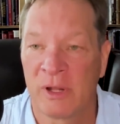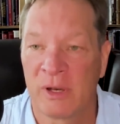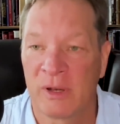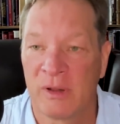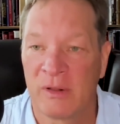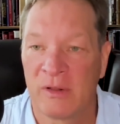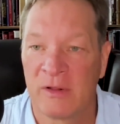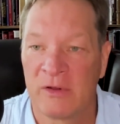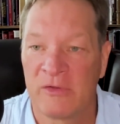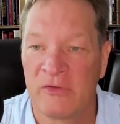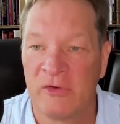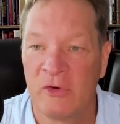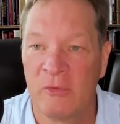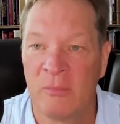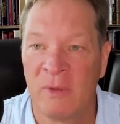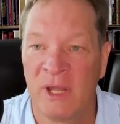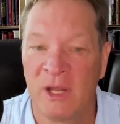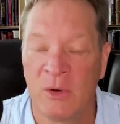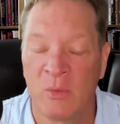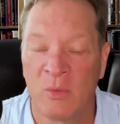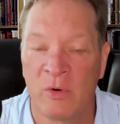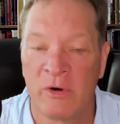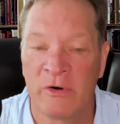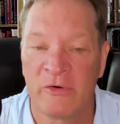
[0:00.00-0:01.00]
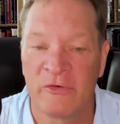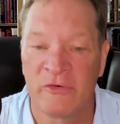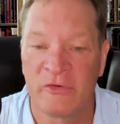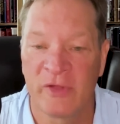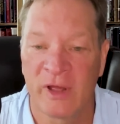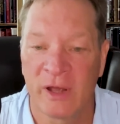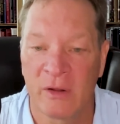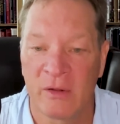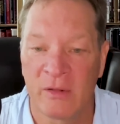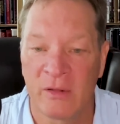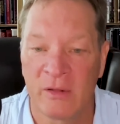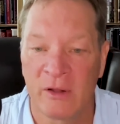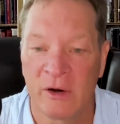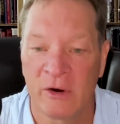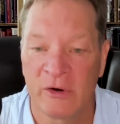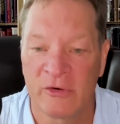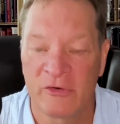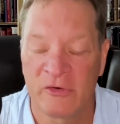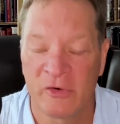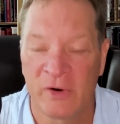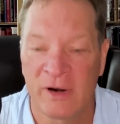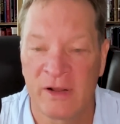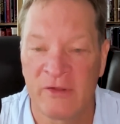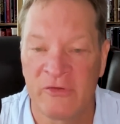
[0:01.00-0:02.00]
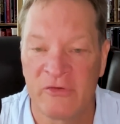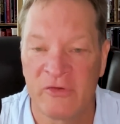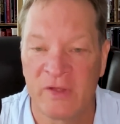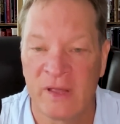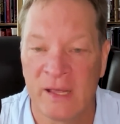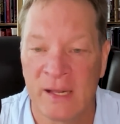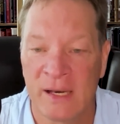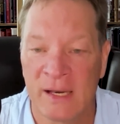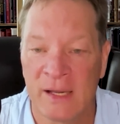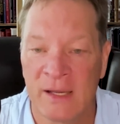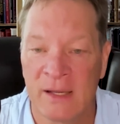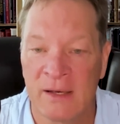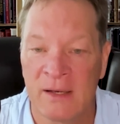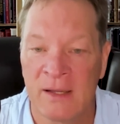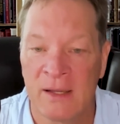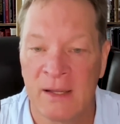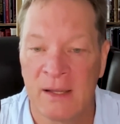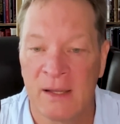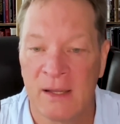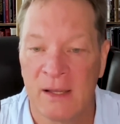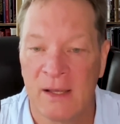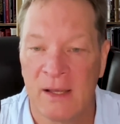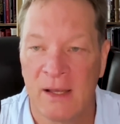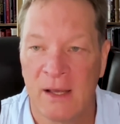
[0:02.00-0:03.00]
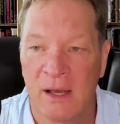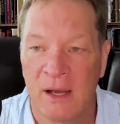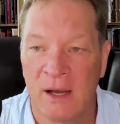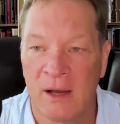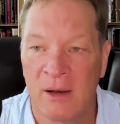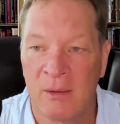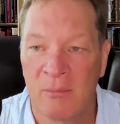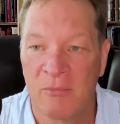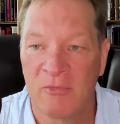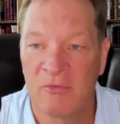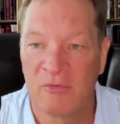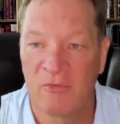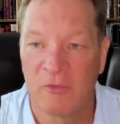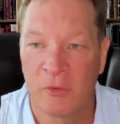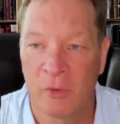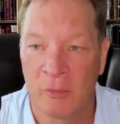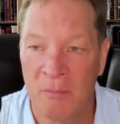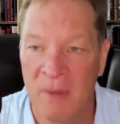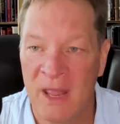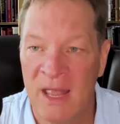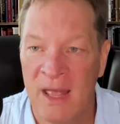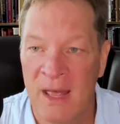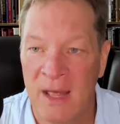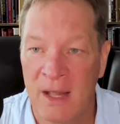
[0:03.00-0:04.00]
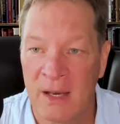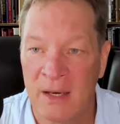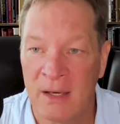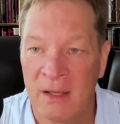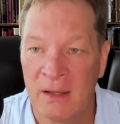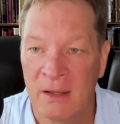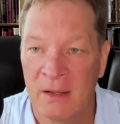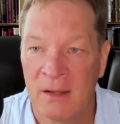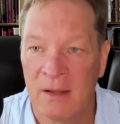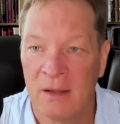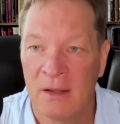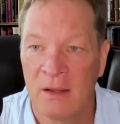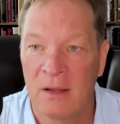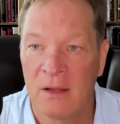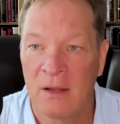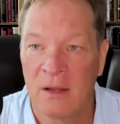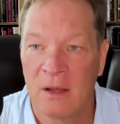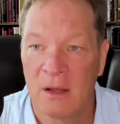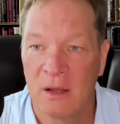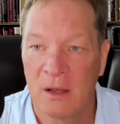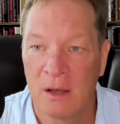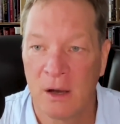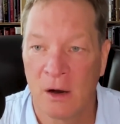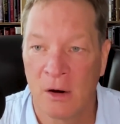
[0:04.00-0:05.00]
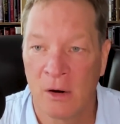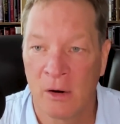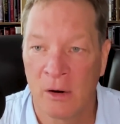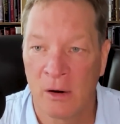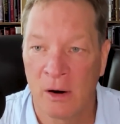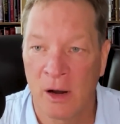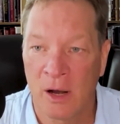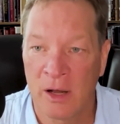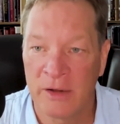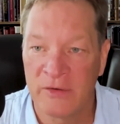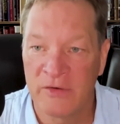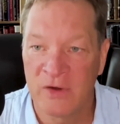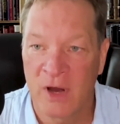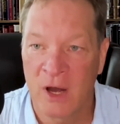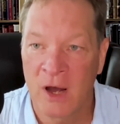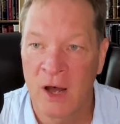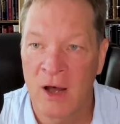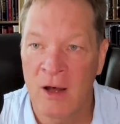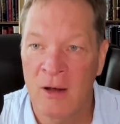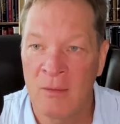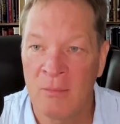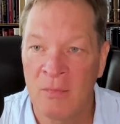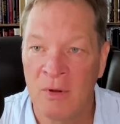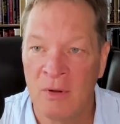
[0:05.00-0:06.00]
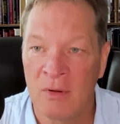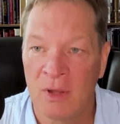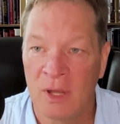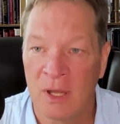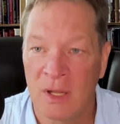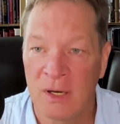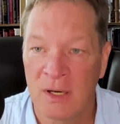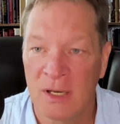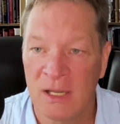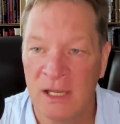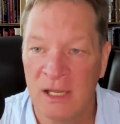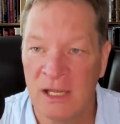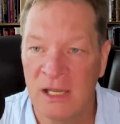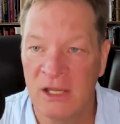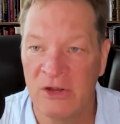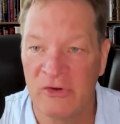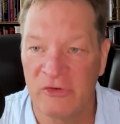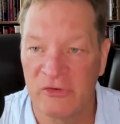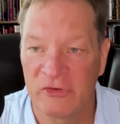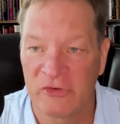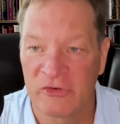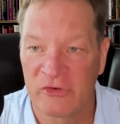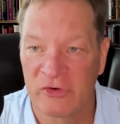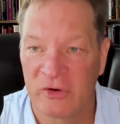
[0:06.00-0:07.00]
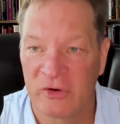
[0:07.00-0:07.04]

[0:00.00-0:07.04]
But the two main words that are translated for men are Adam and Ish.